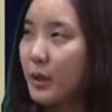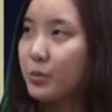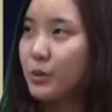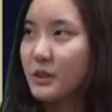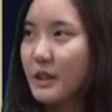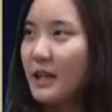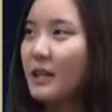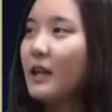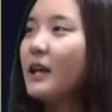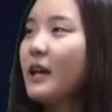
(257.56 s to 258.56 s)

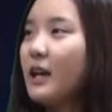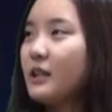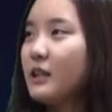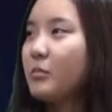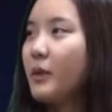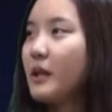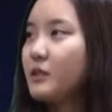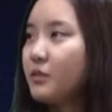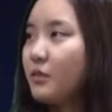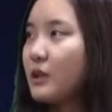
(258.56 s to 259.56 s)
protein, and it
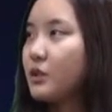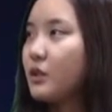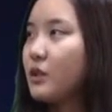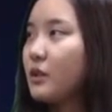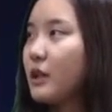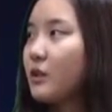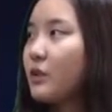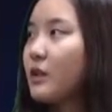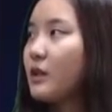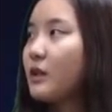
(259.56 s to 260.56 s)
makes vascular
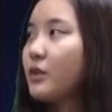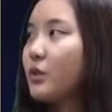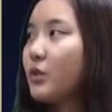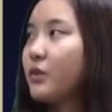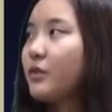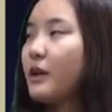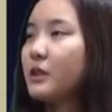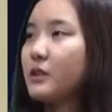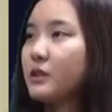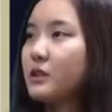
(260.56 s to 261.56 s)
endothelial growth
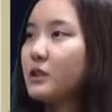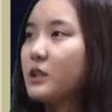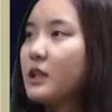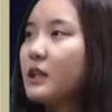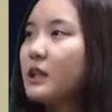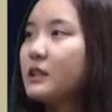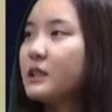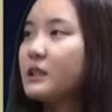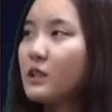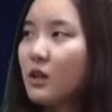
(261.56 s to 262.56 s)
factors.
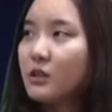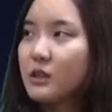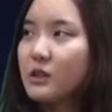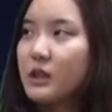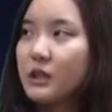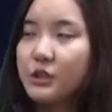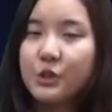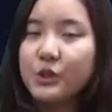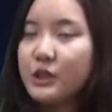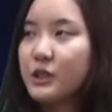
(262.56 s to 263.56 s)
This causes
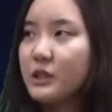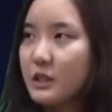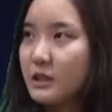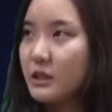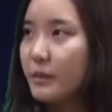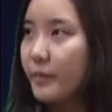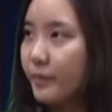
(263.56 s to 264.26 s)
angiogenesis.